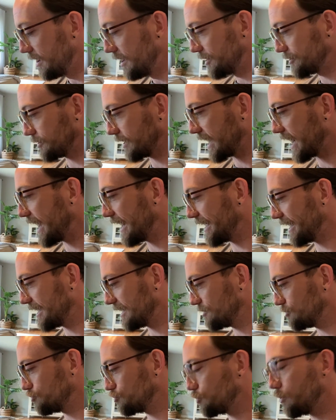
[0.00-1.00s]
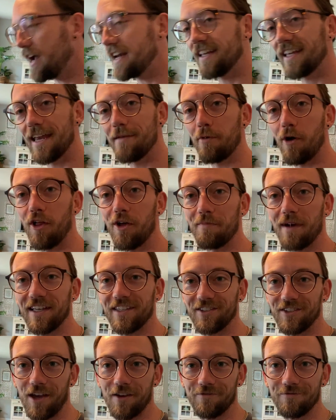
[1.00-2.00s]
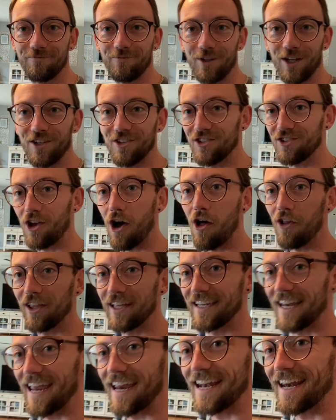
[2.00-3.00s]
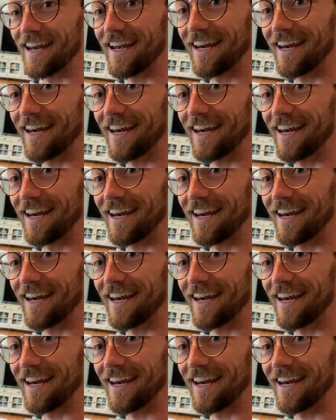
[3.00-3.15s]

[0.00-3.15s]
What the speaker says: So I kind of tried to keep all of my stuff consolidated